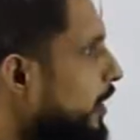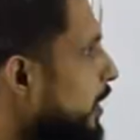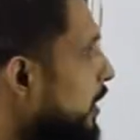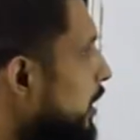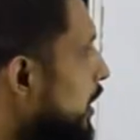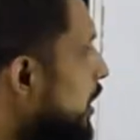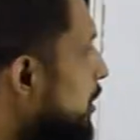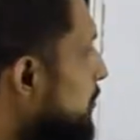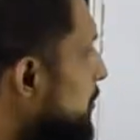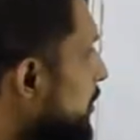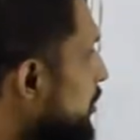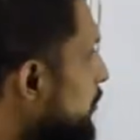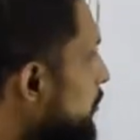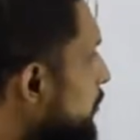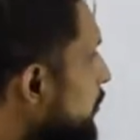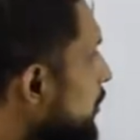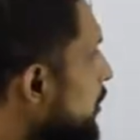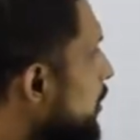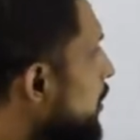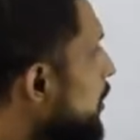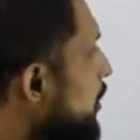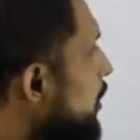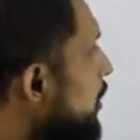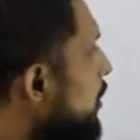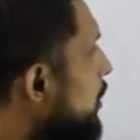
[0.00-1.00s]
That means
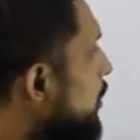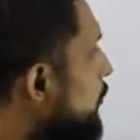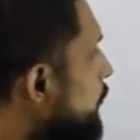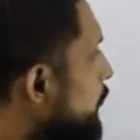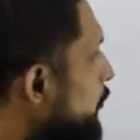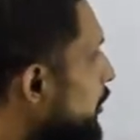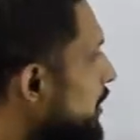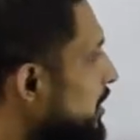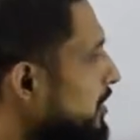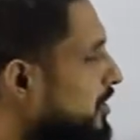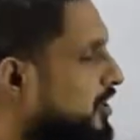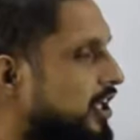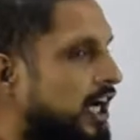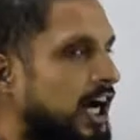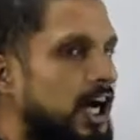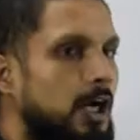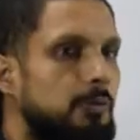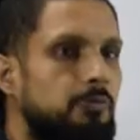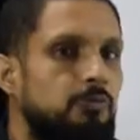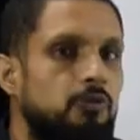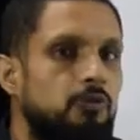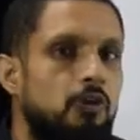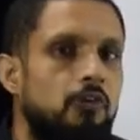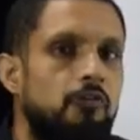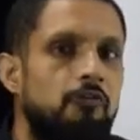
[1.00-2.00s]
different
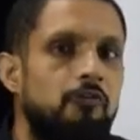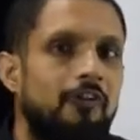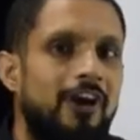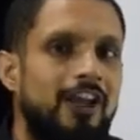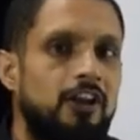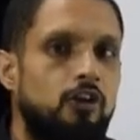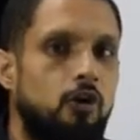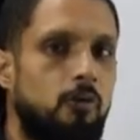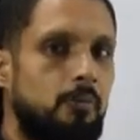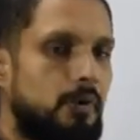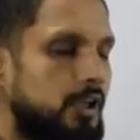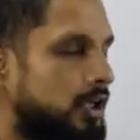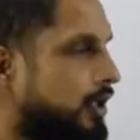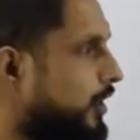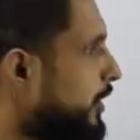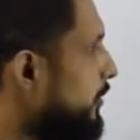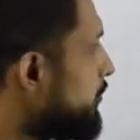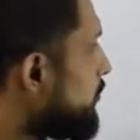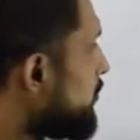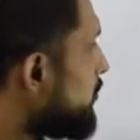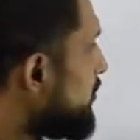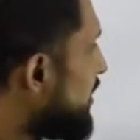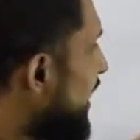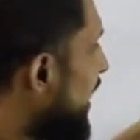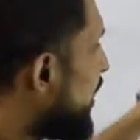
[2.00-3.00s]
types of phenomena
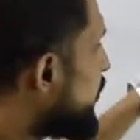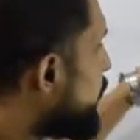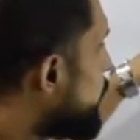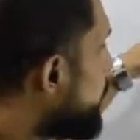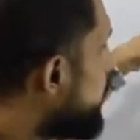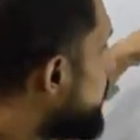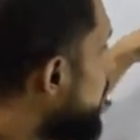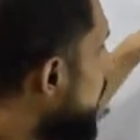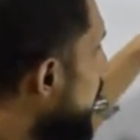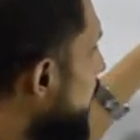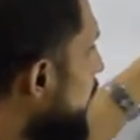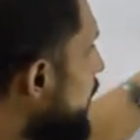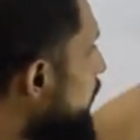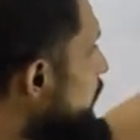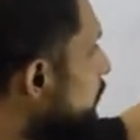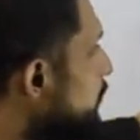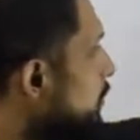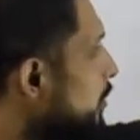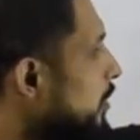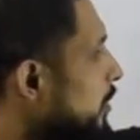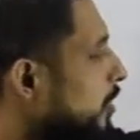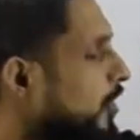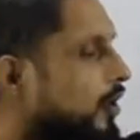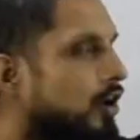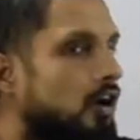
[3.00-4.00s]
takes place
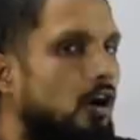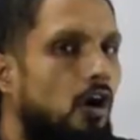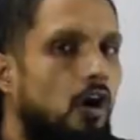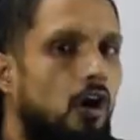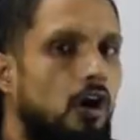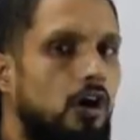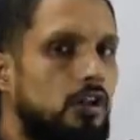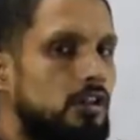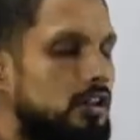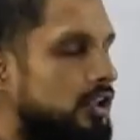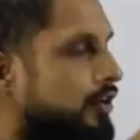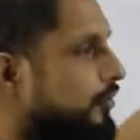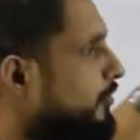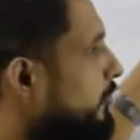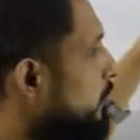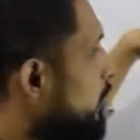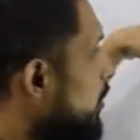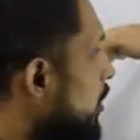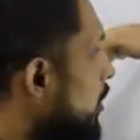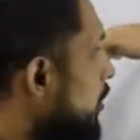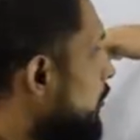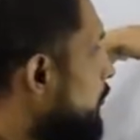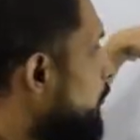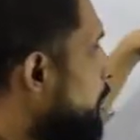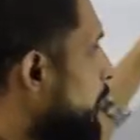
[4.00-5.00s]
on the
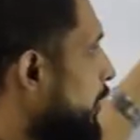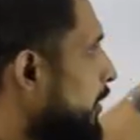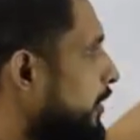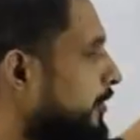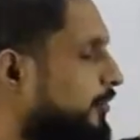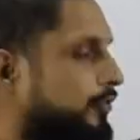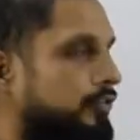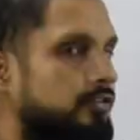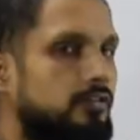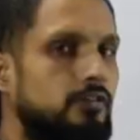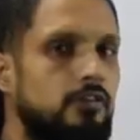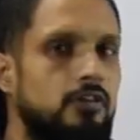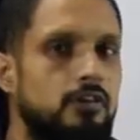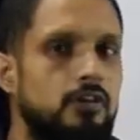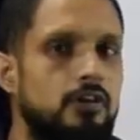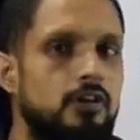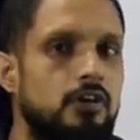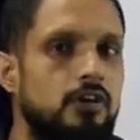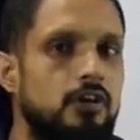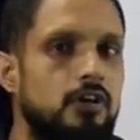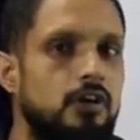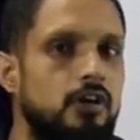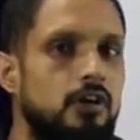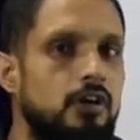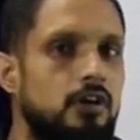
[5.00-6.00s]
surface.
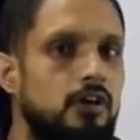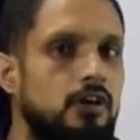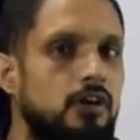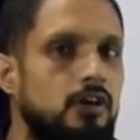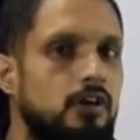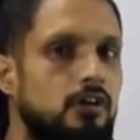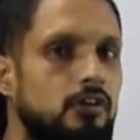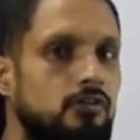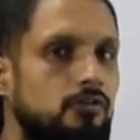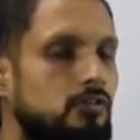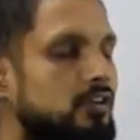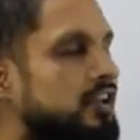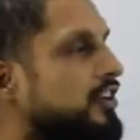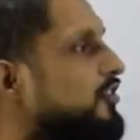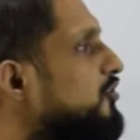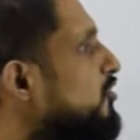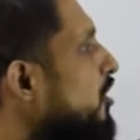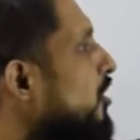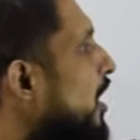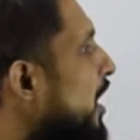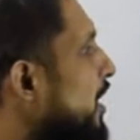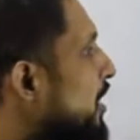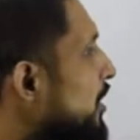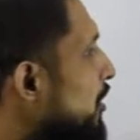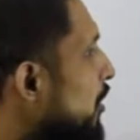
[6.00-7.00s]
So the
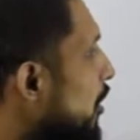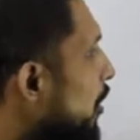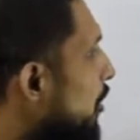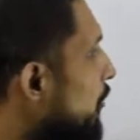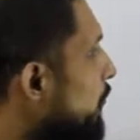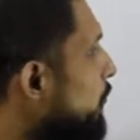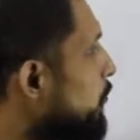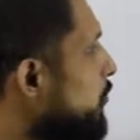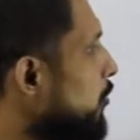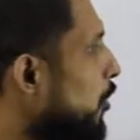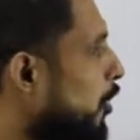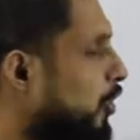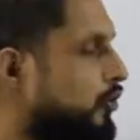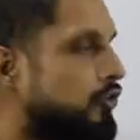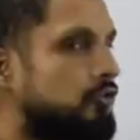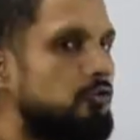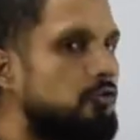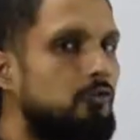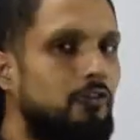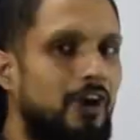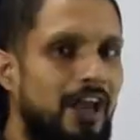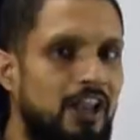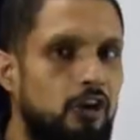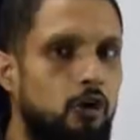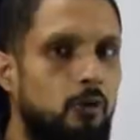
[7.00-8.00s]
study of those
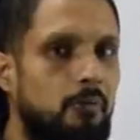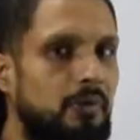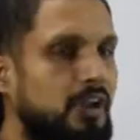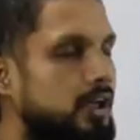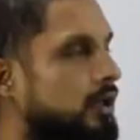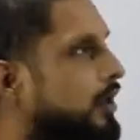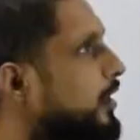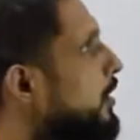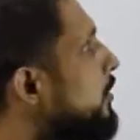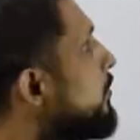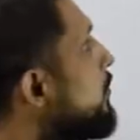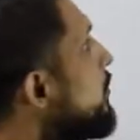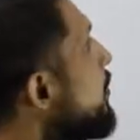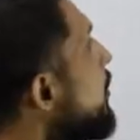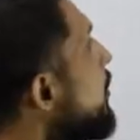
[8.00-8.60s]
phenomena